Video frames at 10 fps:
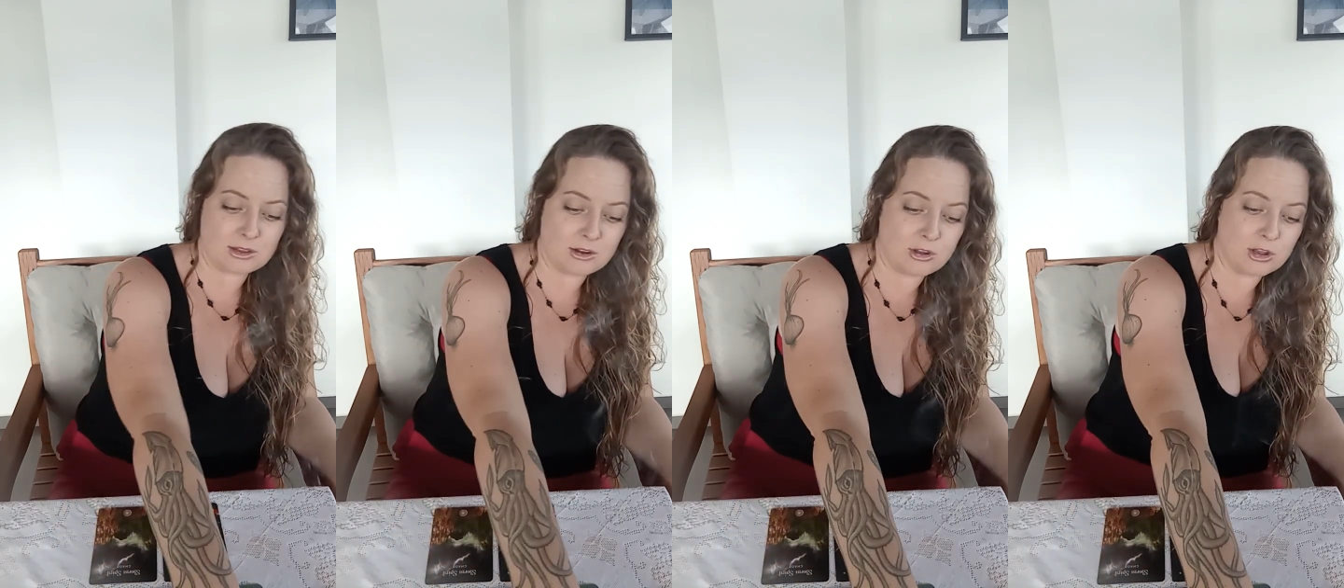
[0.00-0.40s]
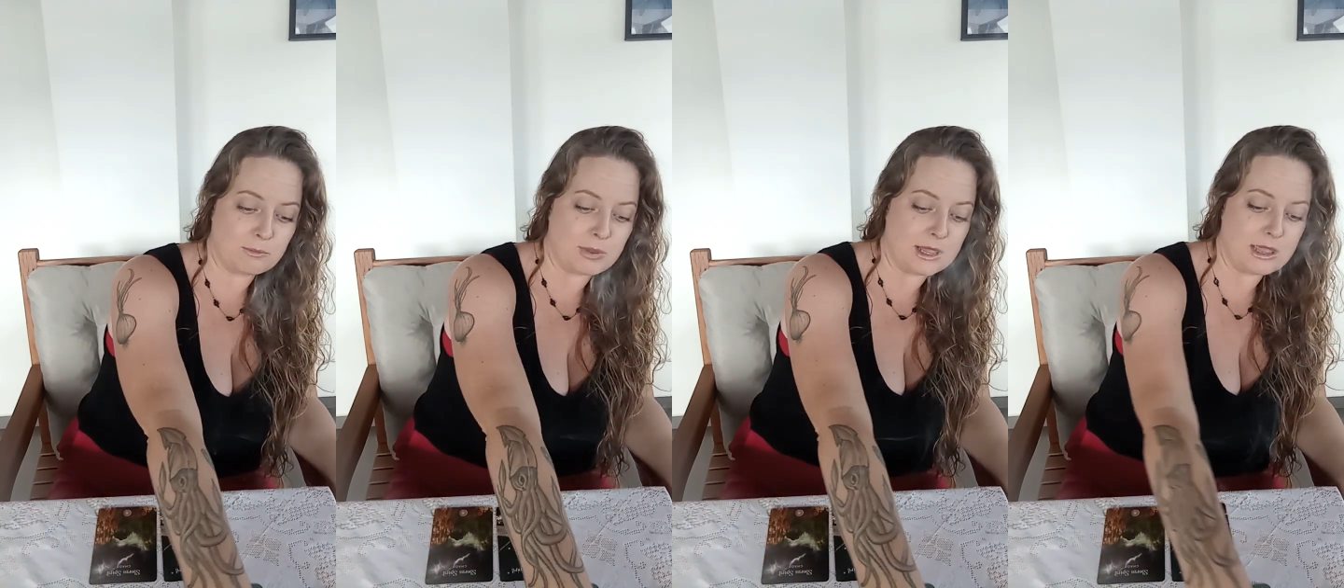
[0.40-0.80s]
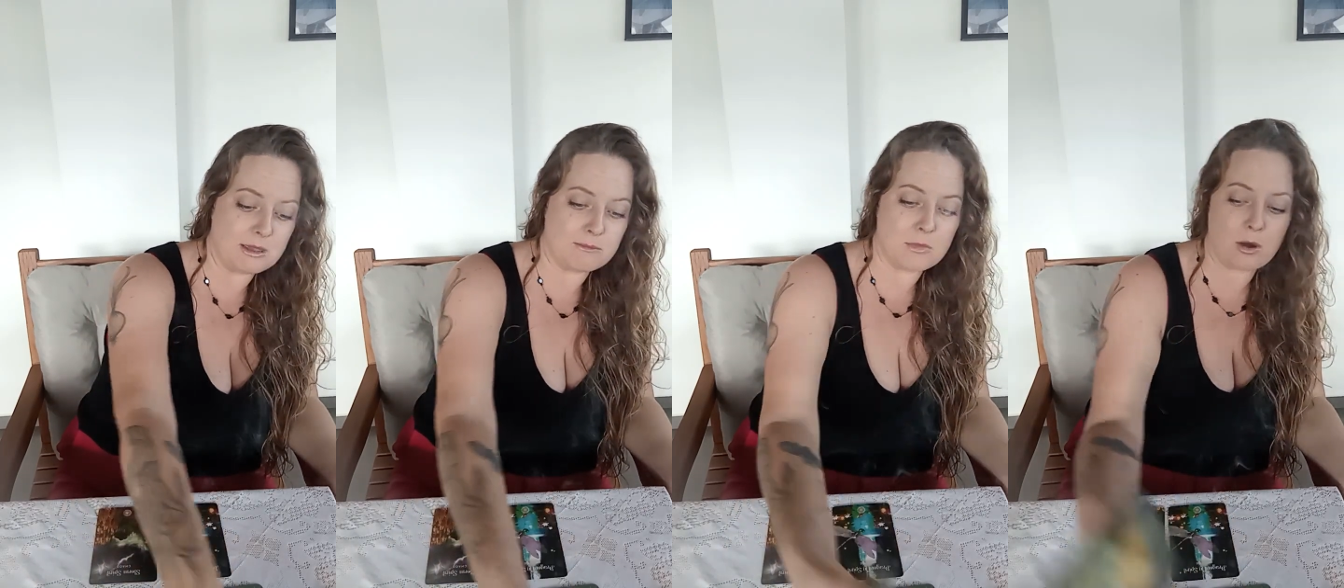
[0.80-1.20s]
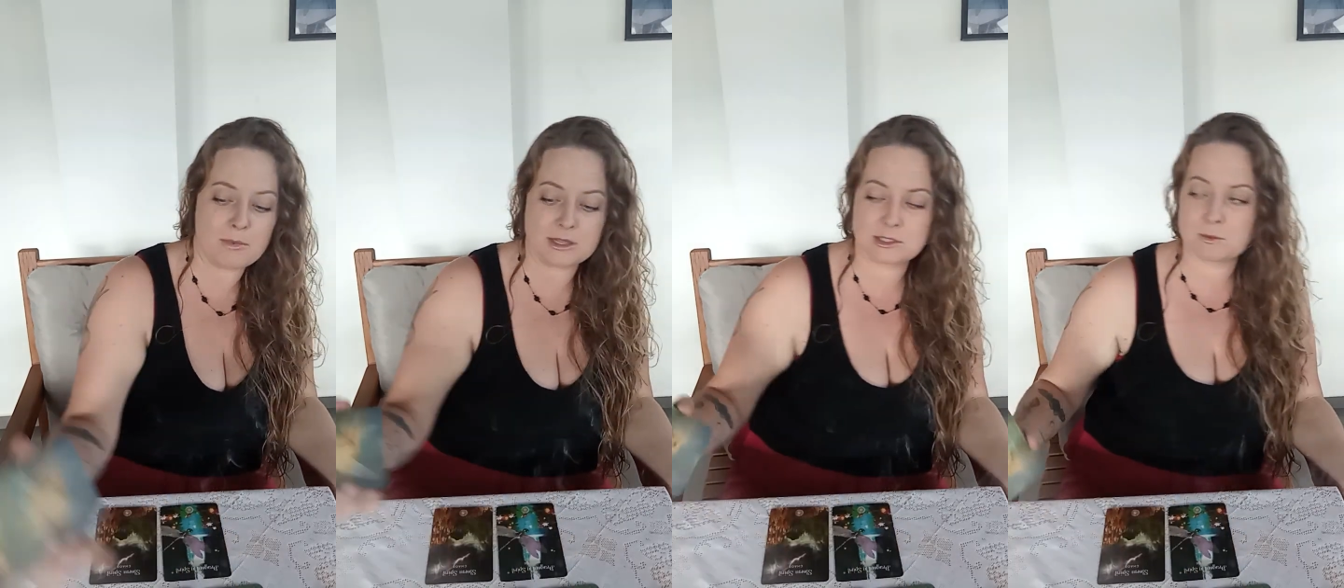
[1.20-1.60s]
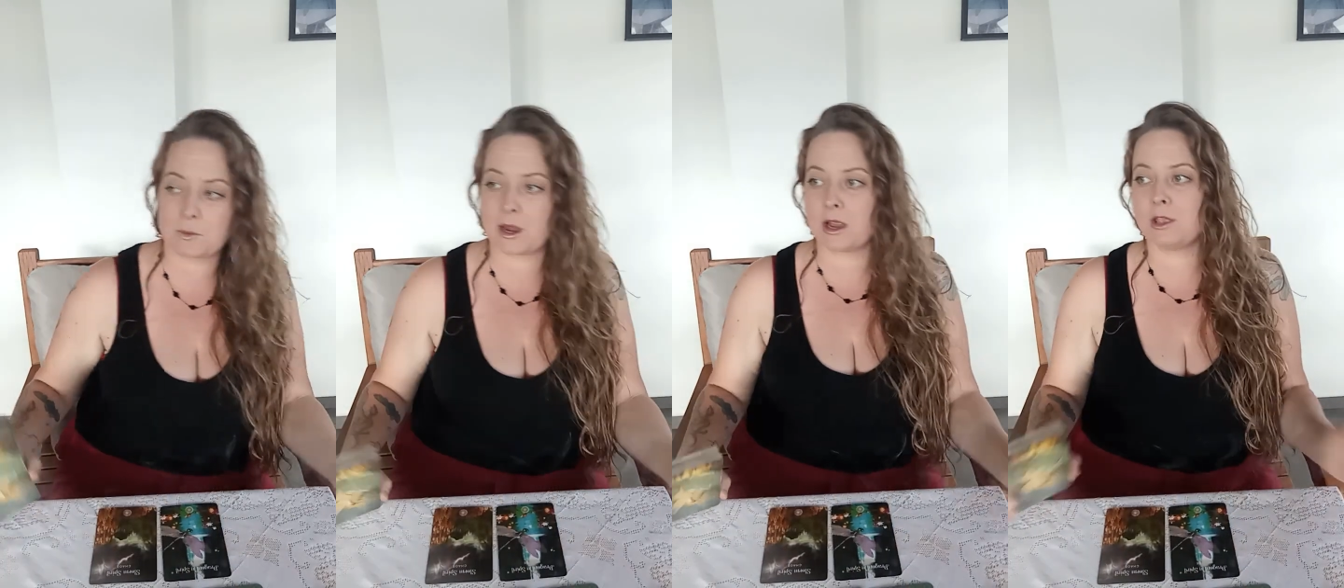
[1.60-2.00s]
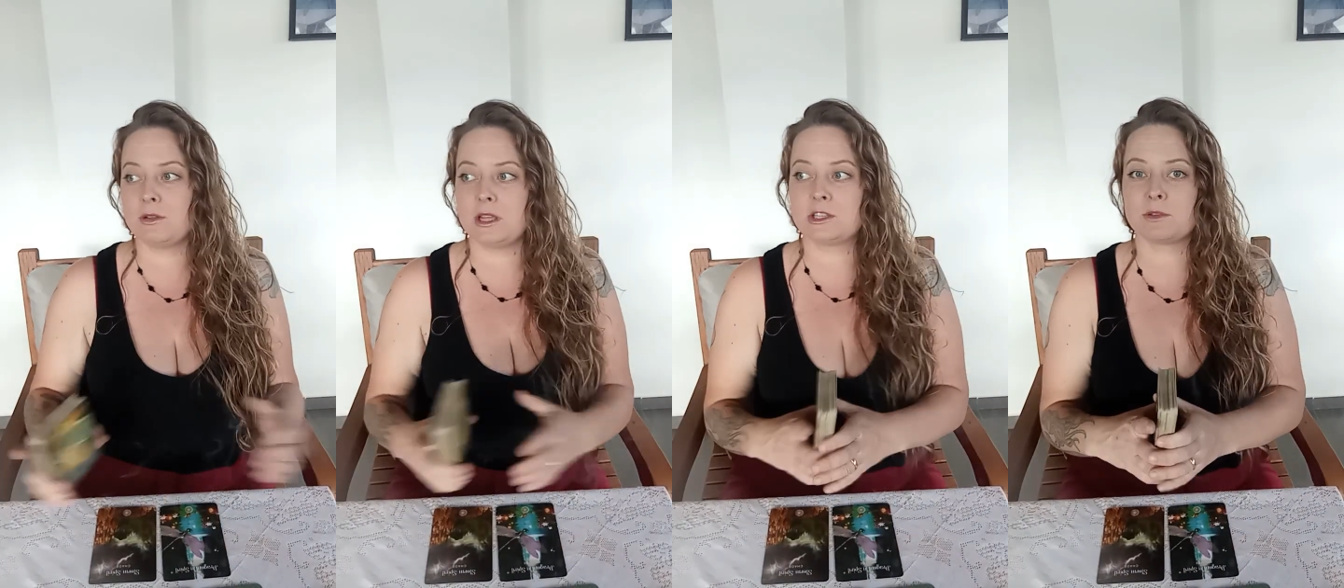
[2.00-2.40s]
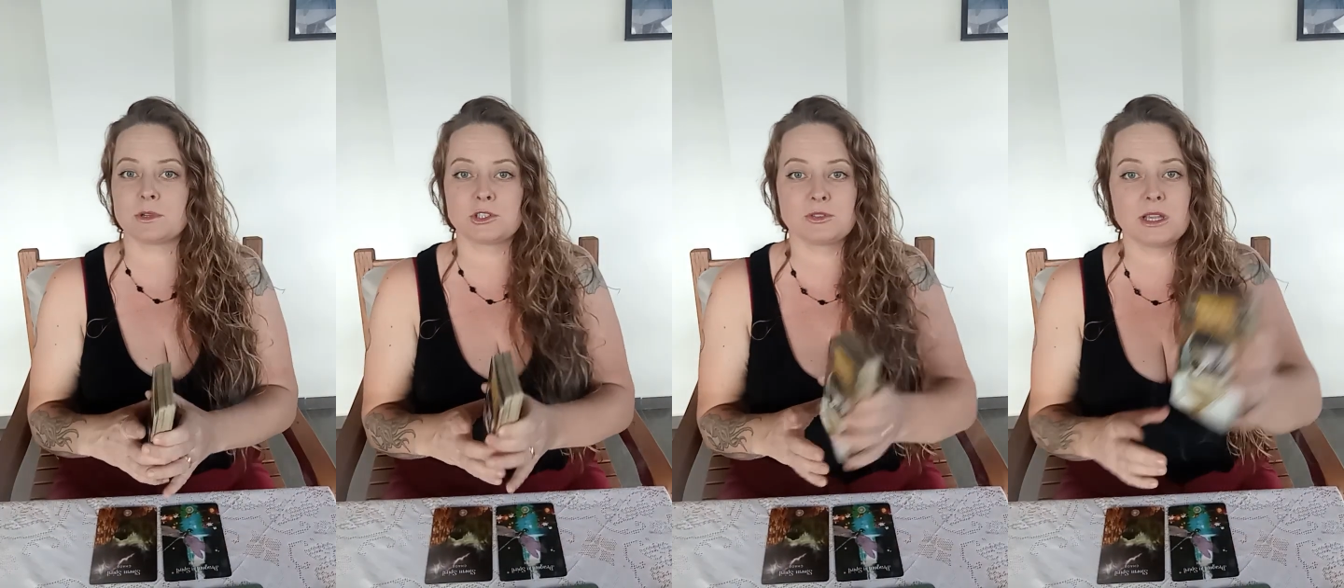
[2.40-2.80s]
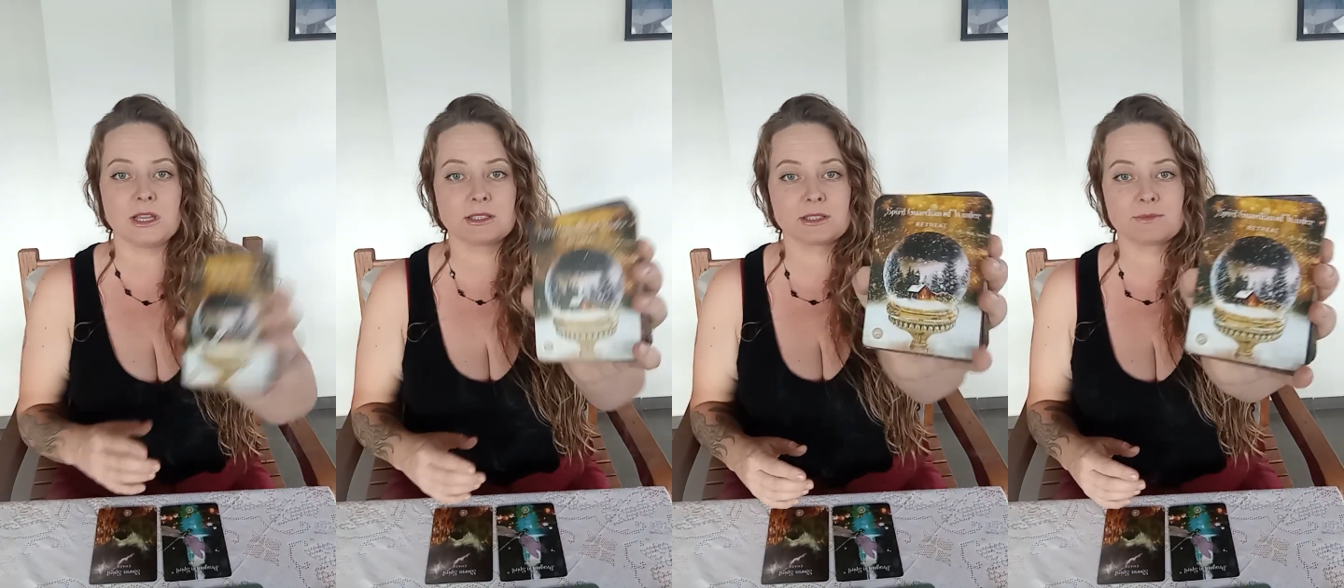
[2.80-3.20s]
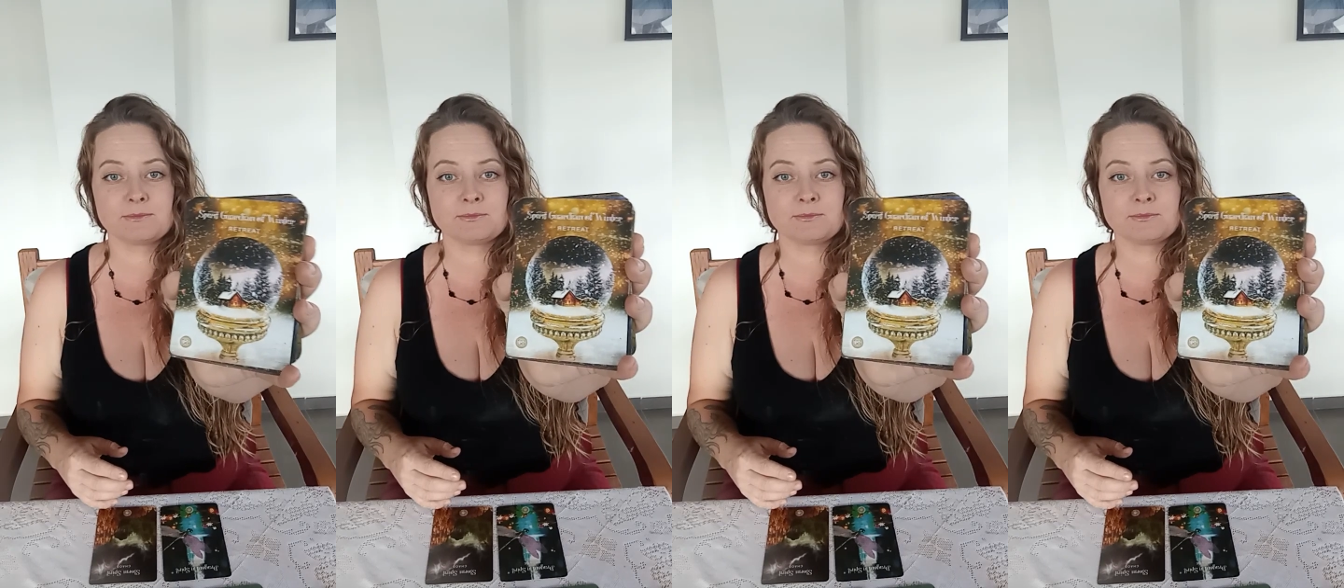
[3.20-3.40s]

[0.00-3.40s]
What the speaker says: there could be moments where you need to retreat.